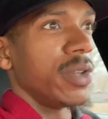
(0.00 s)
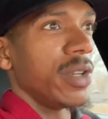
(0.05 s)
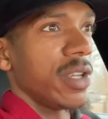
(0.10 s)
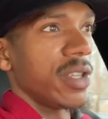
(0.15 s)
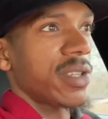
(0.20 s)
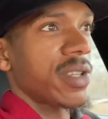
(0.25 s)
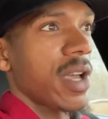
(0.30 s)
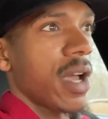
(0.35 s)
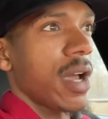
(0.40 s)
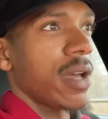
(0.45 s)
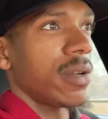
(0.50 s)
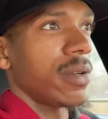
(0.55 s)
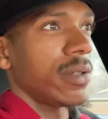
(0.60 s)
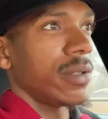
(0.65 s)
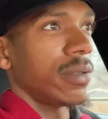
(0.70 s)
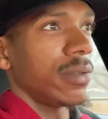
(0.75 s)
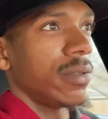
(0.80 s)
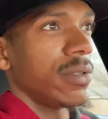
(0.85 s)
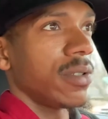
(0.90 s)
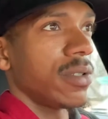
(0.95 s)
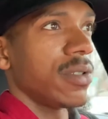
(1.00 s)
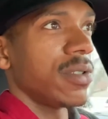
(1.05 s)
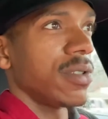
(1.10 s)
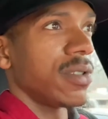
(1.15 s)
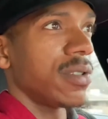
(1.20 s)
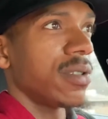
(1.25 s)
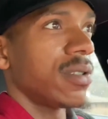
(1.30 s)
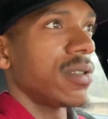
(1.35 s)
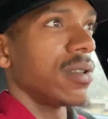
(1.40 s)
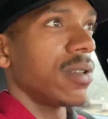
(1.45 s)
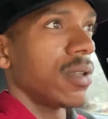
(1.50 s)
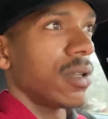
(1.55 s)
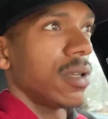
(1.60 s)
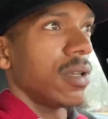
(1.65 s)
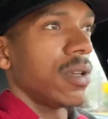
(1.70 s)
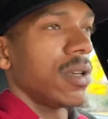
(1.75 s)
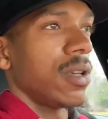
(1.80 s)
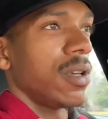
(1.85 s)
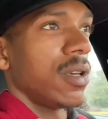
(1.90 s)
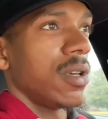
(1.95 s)
this kind of just
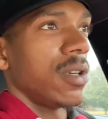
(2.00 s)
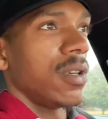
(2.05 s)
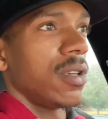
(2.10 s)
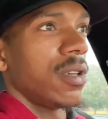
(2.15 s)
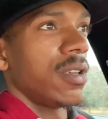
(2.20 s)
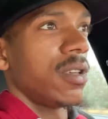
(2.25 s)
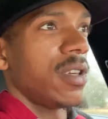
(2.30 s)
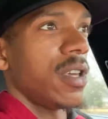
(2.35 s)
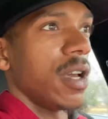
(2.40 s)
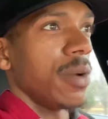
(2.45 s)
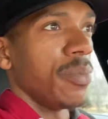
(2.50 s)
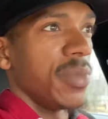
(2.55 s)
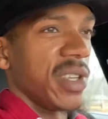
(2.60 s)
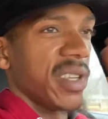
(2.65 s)
kept